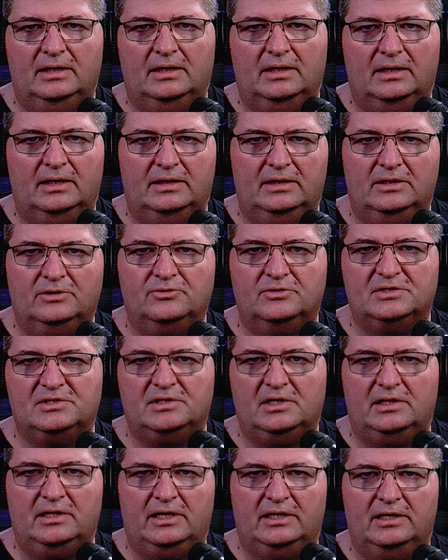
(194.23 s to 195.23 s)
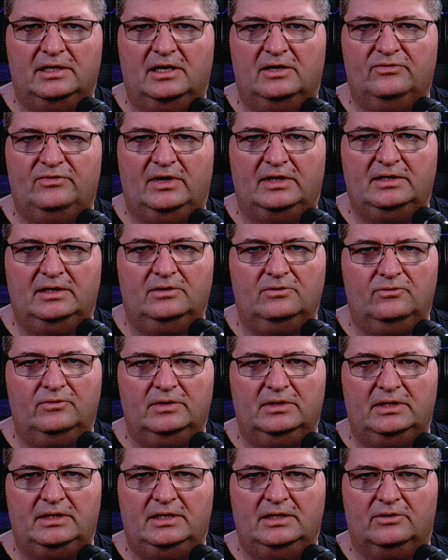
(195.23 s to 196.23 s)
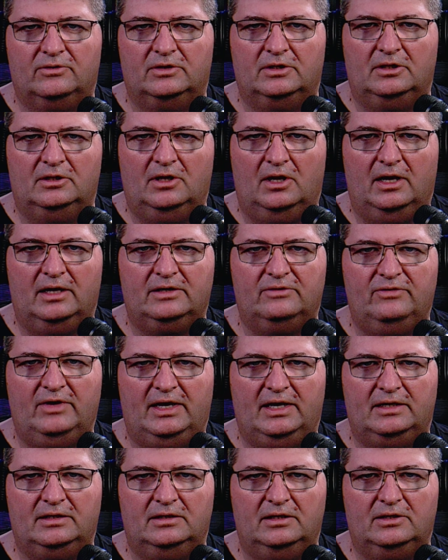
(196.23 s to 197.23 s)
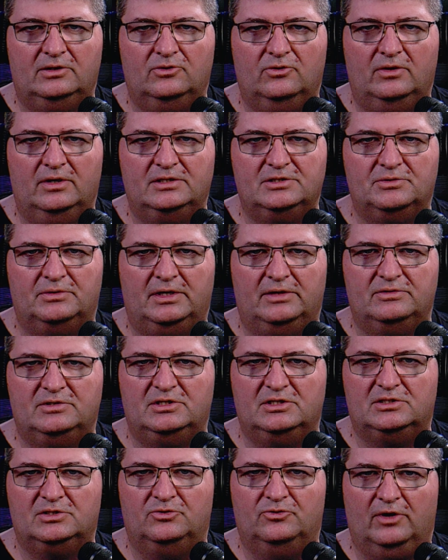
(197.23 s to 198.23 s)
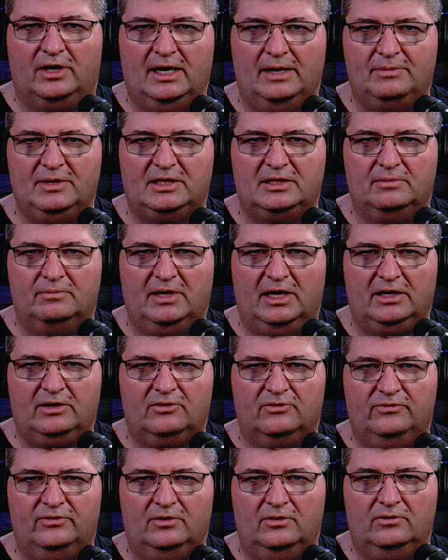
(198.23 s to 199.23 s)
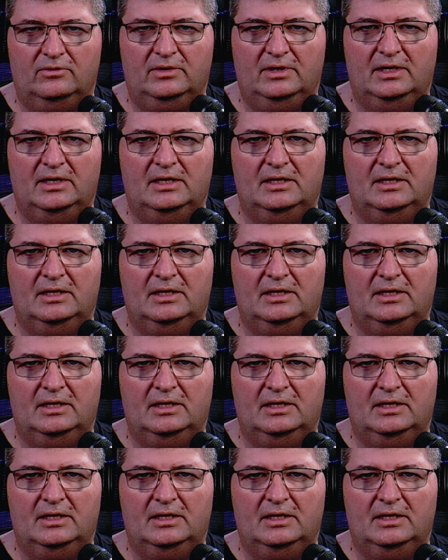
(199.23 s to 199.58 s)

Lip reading: And interestingly enough, I didn't really hear a lot of handling noise when I was just grabbing the microphone,